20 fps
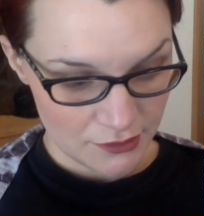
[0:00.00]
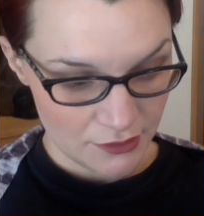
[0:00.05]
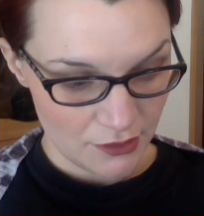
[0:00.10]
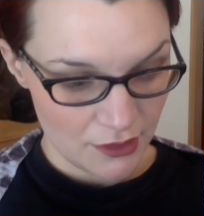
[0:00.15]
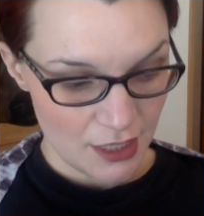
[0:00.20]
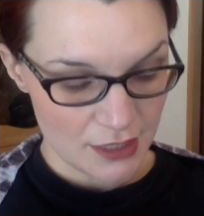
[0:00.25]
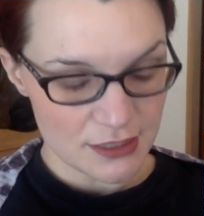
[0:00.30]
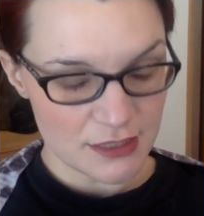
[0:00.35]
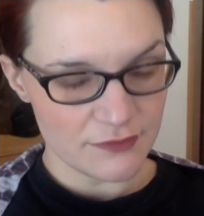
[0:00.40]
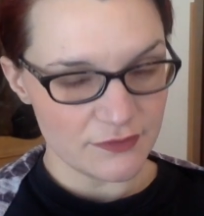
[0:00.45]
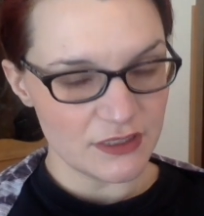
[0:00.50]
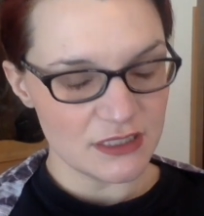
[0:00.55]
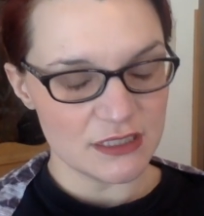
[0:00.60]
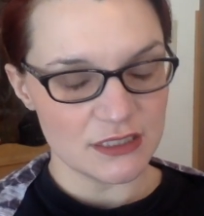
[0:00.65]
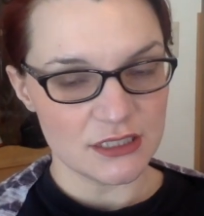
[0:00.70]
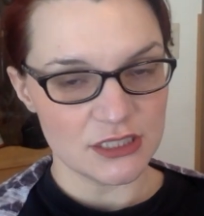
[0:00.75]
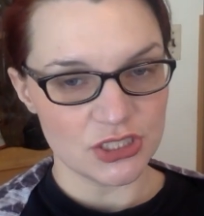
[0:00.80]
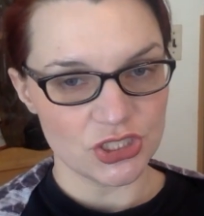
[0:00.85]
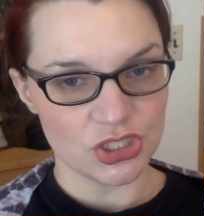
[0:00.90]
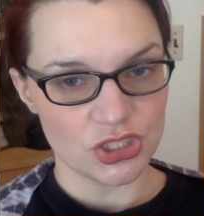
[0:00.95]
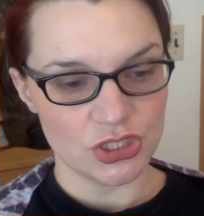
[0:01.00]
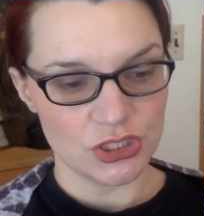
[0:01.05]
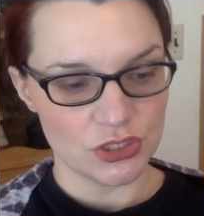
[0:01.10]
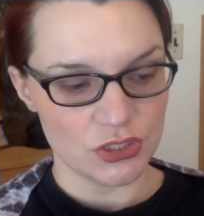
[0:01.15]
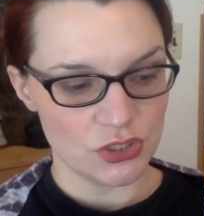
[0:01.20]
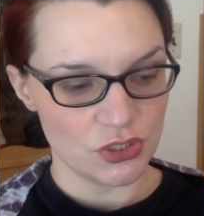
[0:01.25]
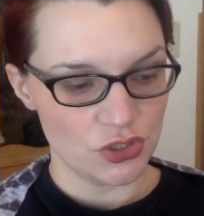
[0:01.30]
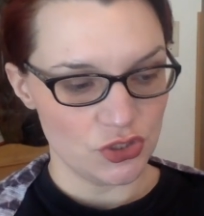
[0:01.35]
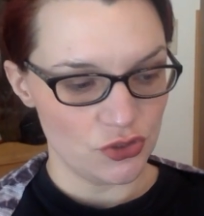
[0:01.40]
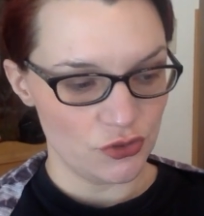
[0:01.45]
Lots of
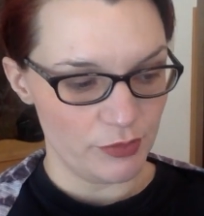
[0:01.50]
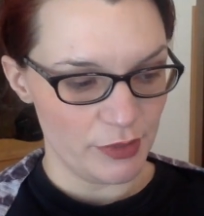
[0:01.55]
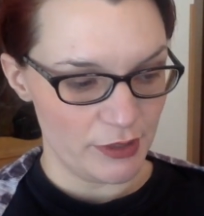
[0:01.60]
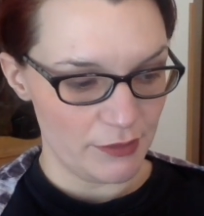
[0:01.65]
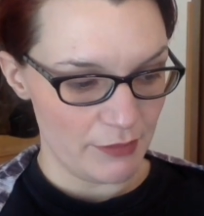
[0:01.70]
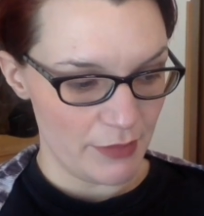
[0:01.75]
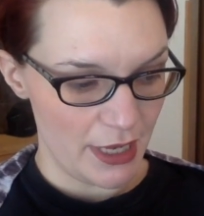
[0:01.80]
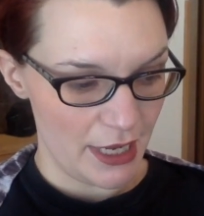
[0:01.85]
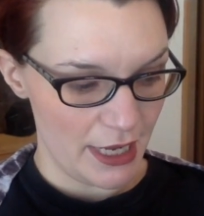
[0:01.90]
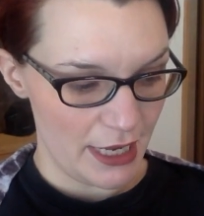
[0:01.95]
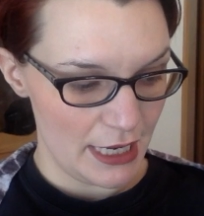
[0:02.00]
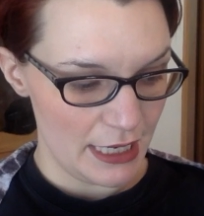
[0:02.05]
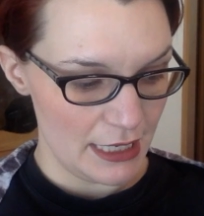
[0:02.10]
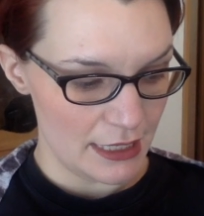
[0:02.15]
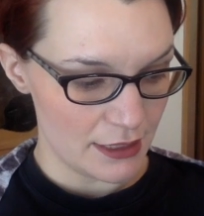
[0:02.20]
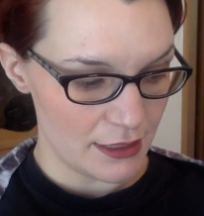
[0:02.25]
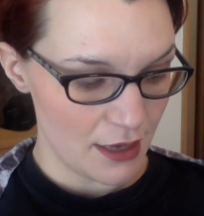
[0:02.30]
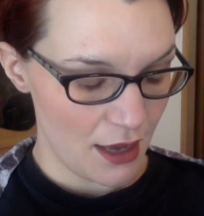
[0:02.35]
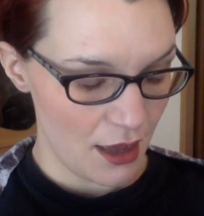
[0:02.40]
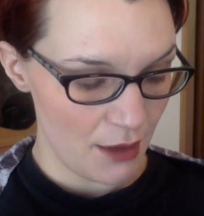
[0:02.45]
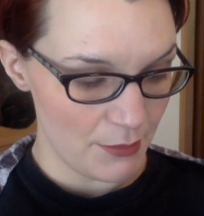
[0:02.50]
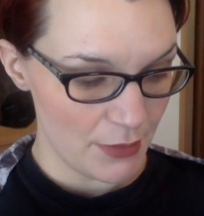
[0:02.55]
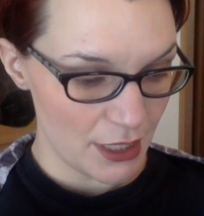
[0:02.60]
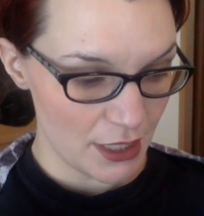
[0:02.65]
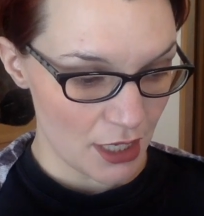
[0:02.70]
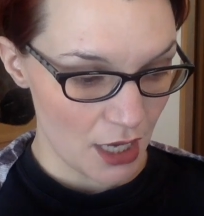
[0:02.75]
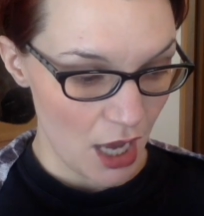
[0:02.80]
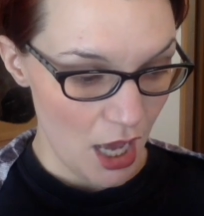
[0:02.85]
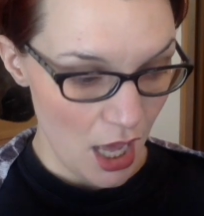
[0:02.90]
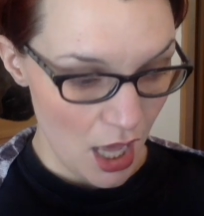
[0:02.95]
decisions to be made
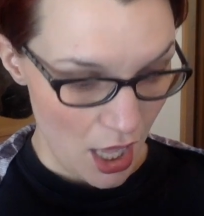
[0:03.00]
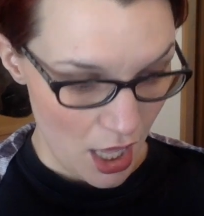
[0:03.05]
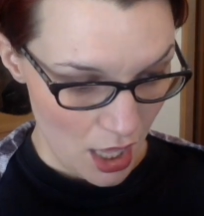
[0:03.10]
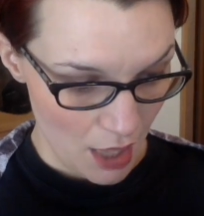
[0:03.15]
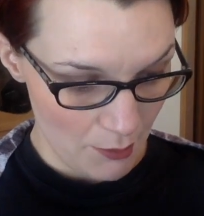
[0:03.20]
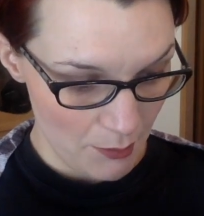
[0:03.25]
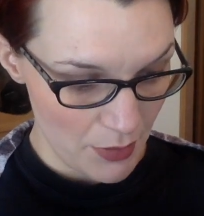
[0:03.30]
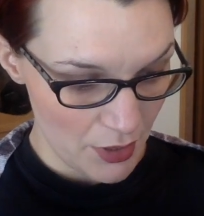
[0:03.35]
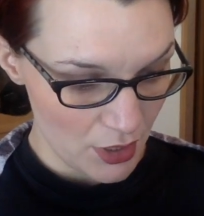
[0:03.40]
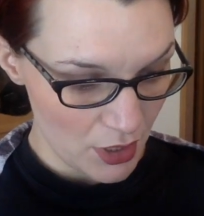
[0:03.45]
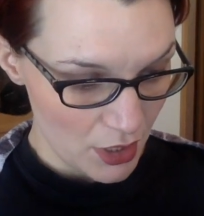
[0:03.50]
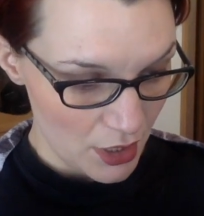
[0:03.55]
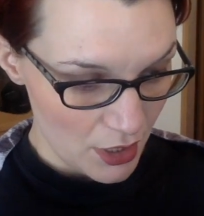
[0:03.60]
coming up